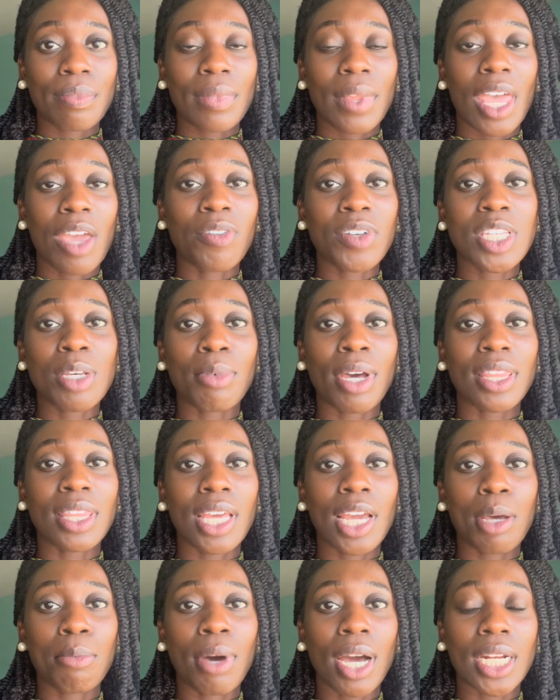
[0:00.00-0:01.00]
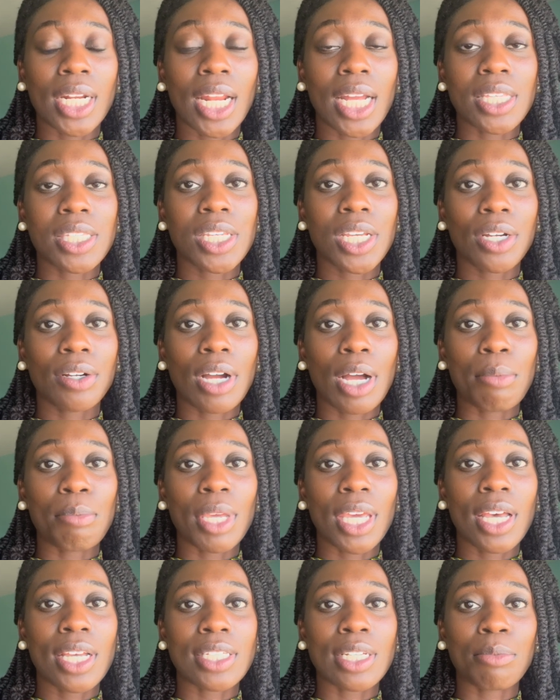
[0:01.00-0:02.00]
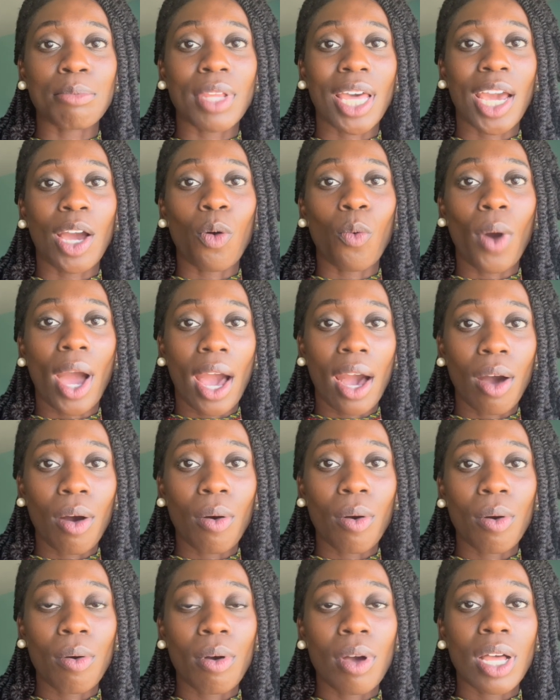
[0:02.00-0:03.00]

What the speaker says: Every time I think about it, I tear up because I'm like, wow.